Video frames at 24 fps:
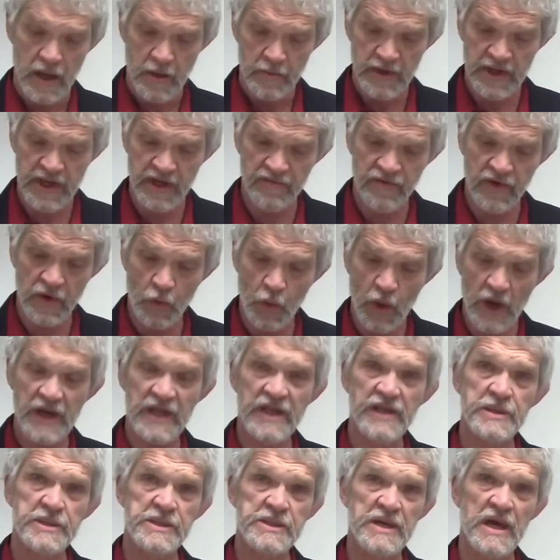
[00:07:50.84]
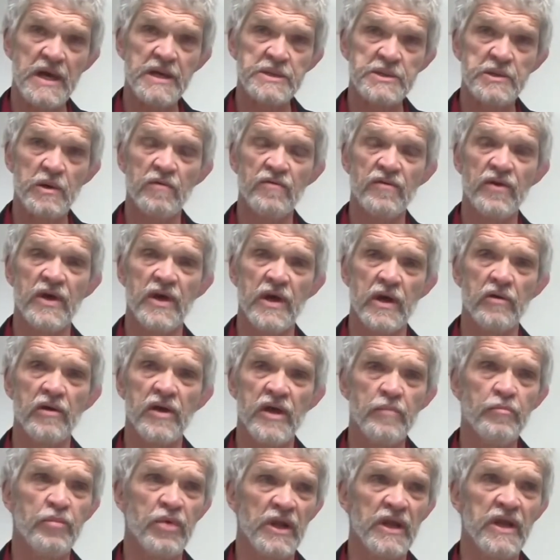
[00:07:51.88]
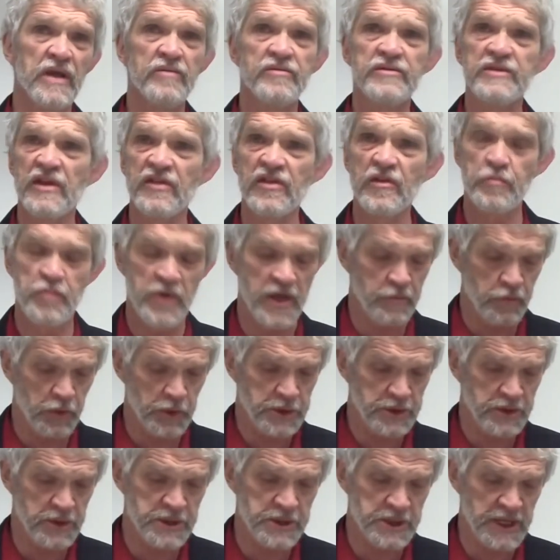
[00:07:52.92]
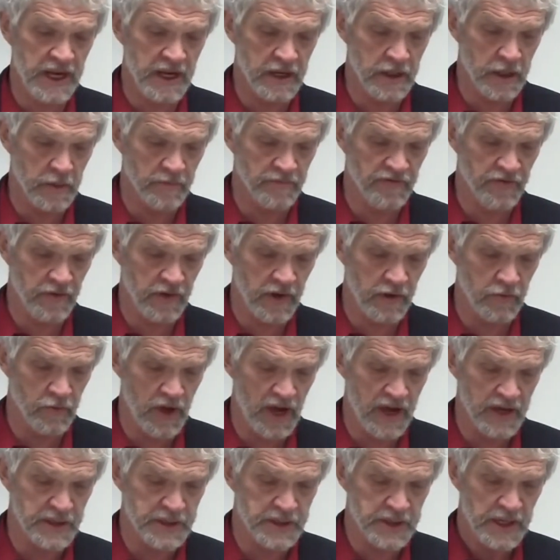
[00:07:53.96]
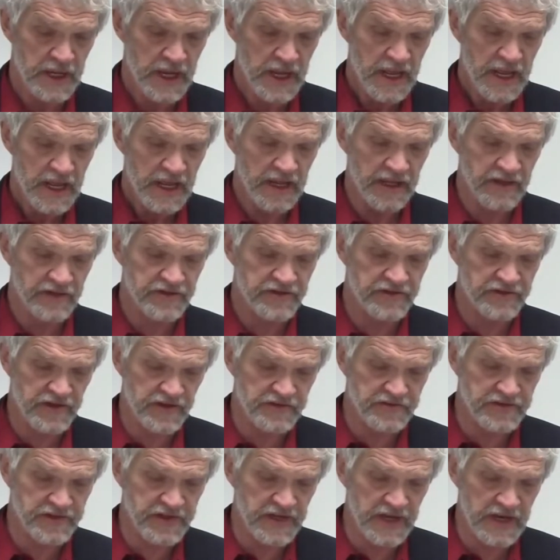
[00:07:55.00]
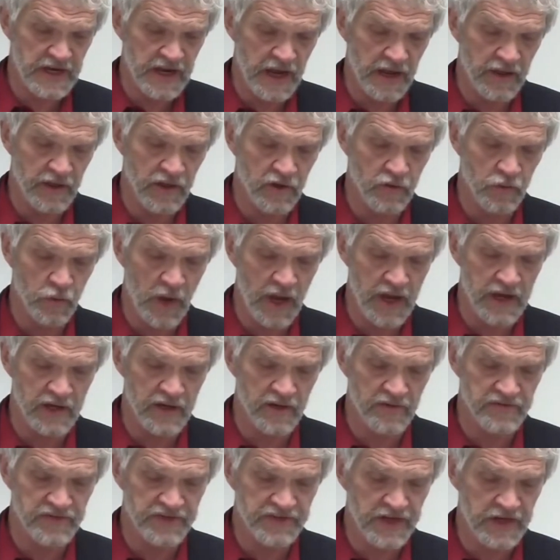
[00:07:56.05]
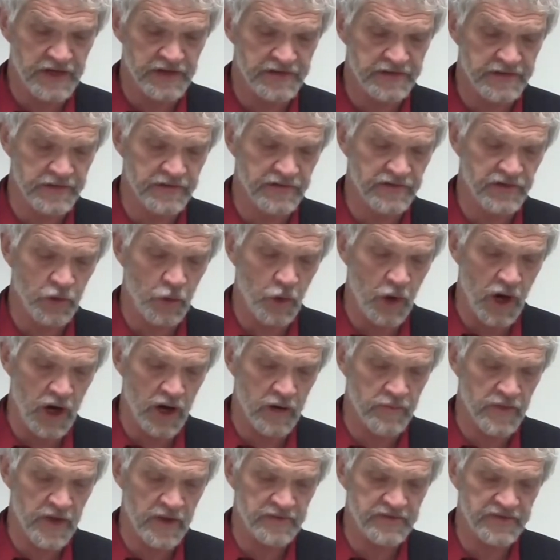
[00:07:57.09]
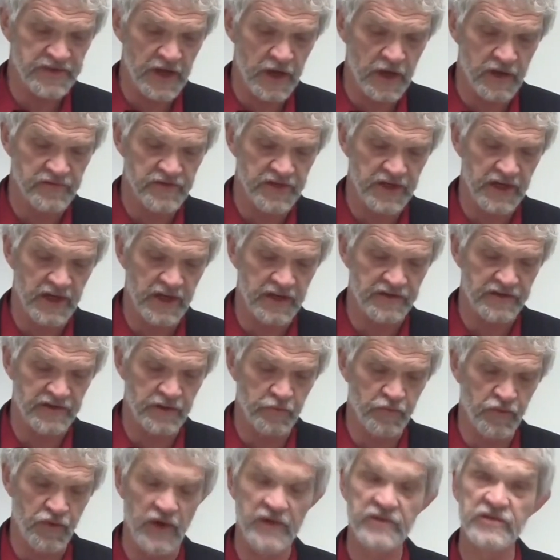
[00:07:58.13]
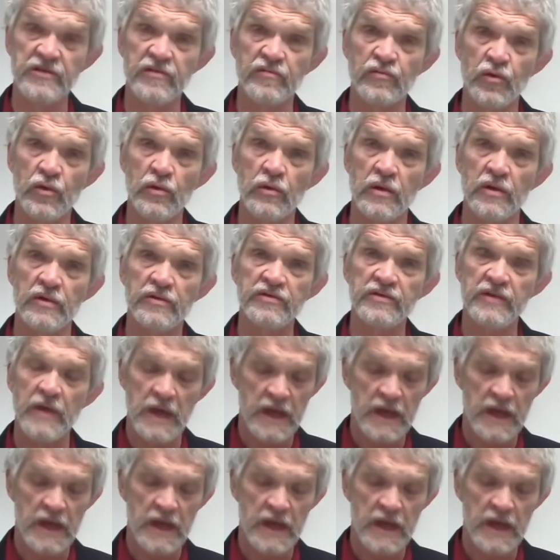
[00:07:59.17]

Given what he says over here, he believes that the people should stand up for their rights, insisting on the right of citizens to arm themselves against oppressive rulers.